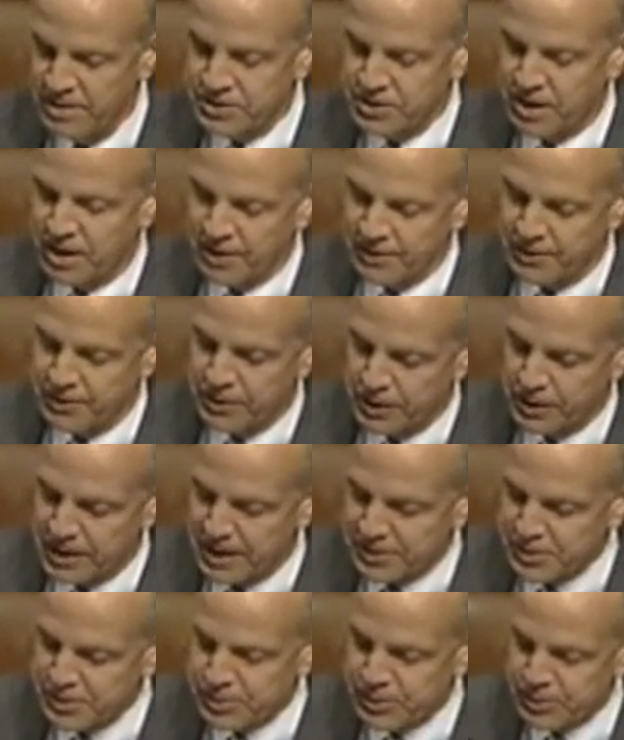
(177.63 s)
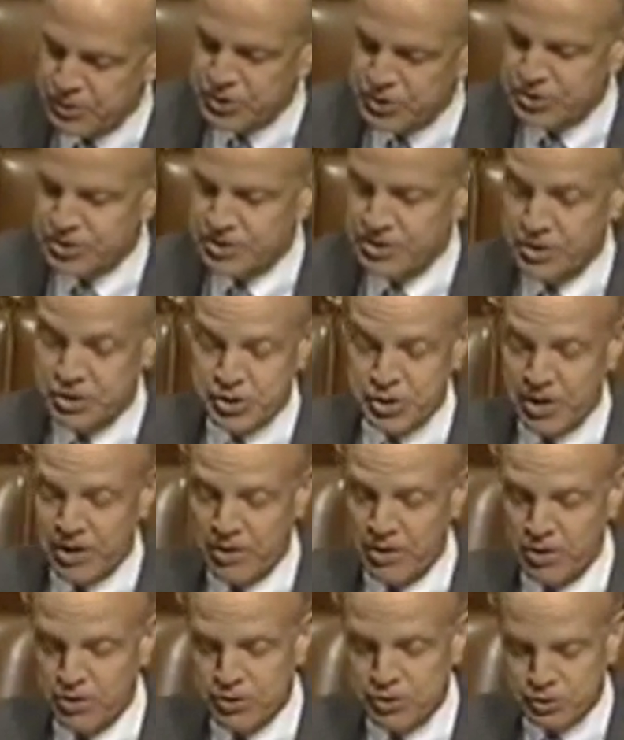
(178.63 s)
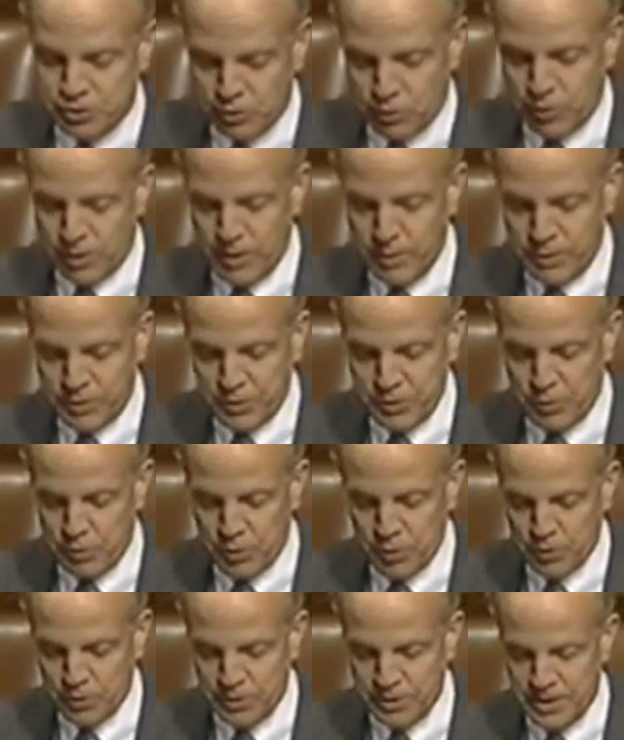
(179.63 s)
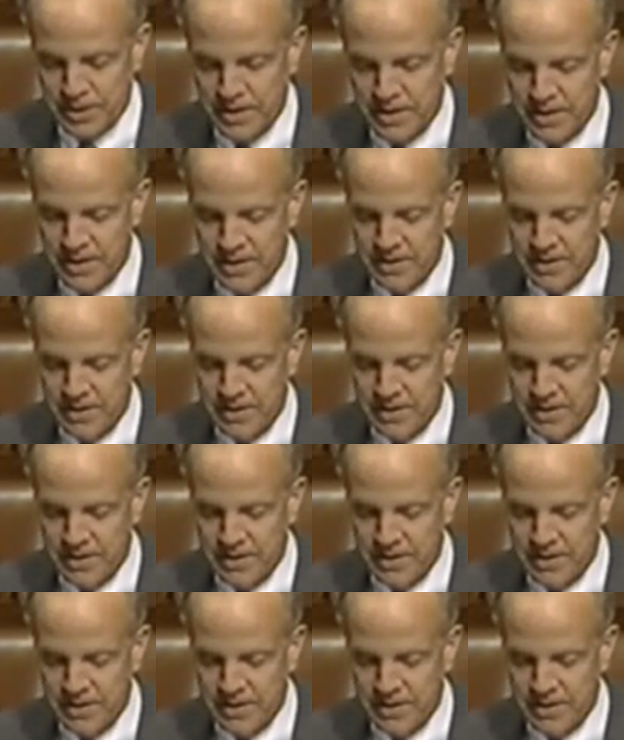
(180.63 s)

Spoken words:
to honor her contributions and to share her story with the world.